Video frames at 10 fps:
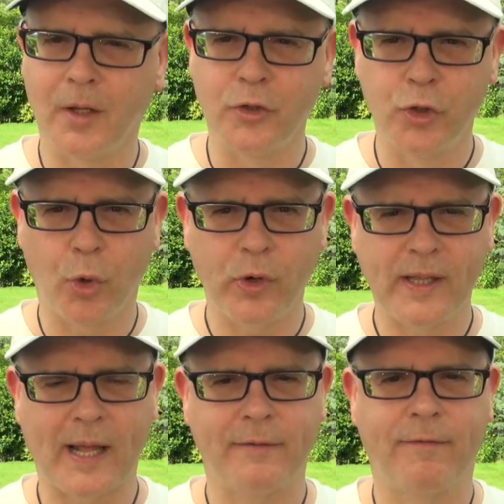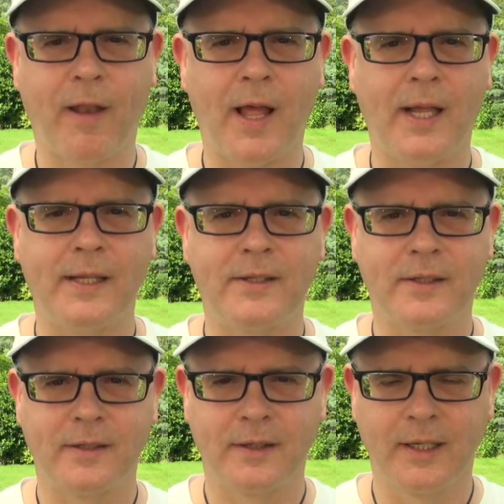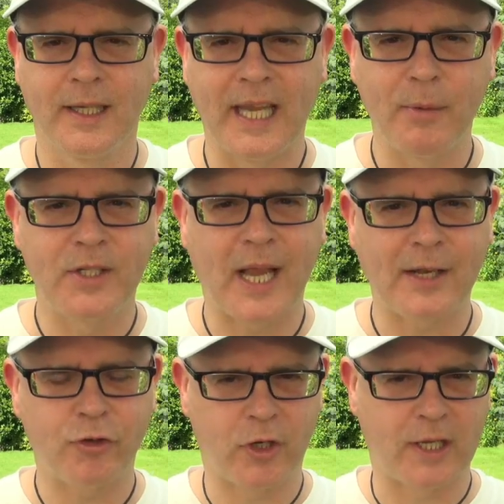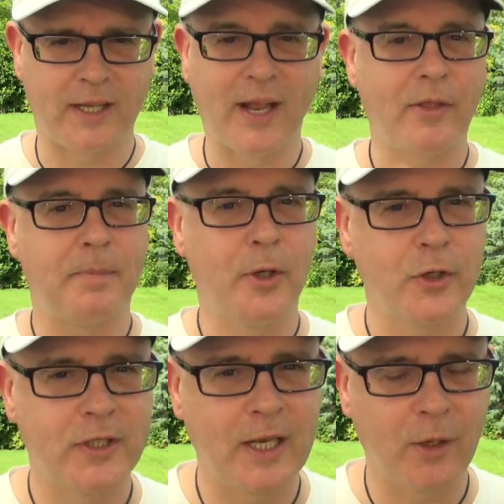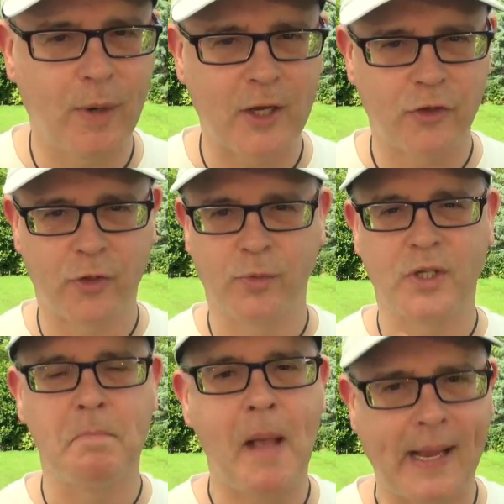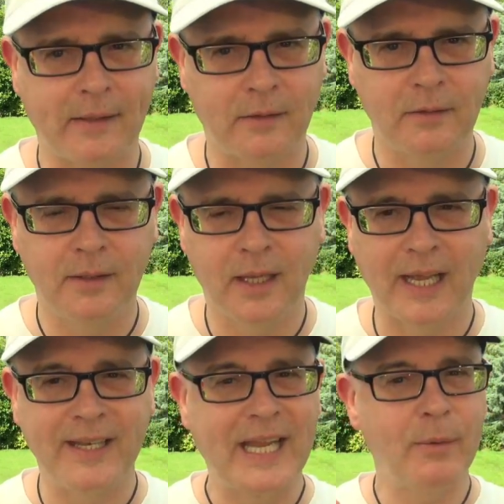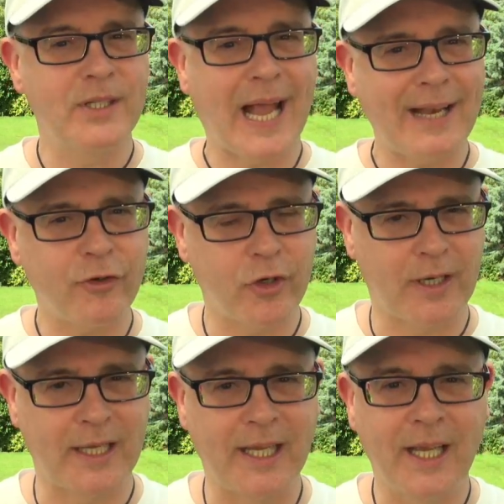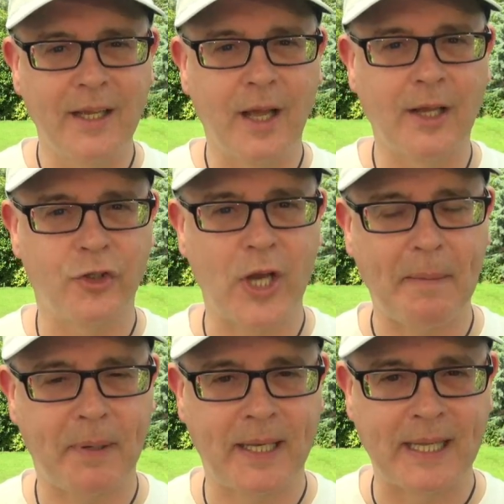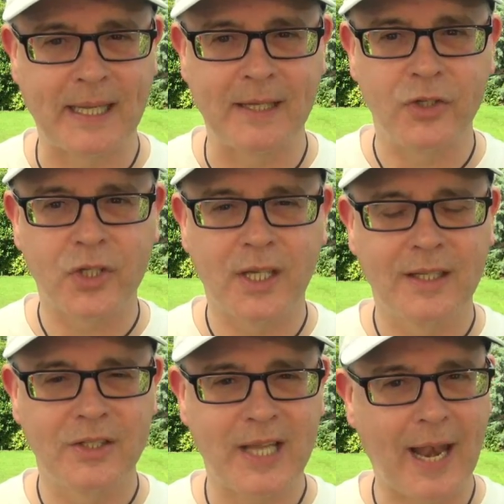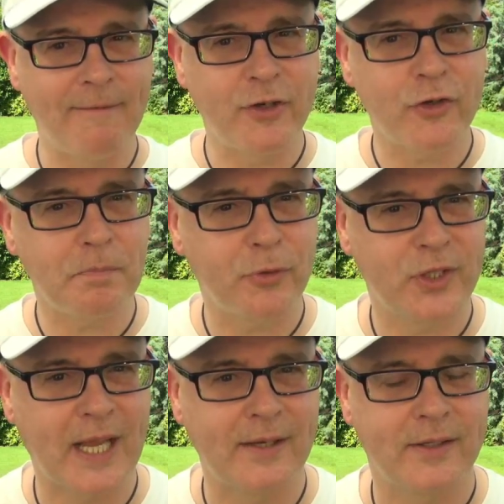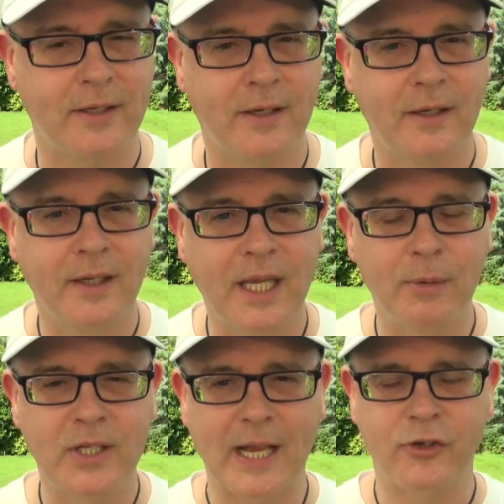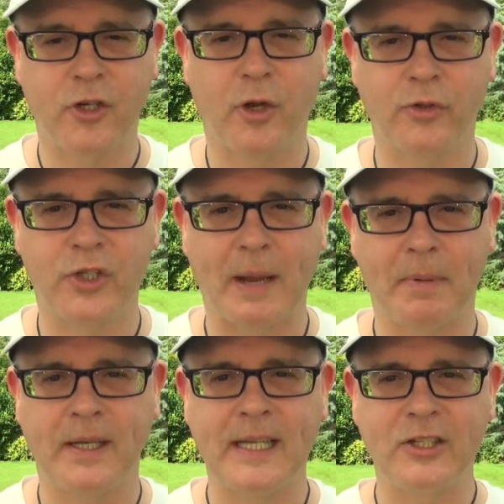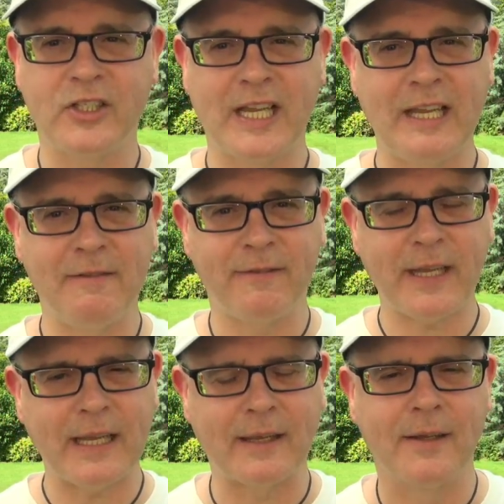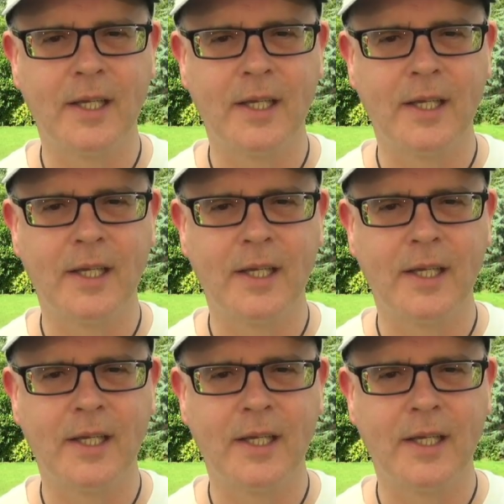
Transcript: during that flight, he was actually, now the person in question was a male, and he was actually a Japanese television presenter. He was actually on Japanese TV.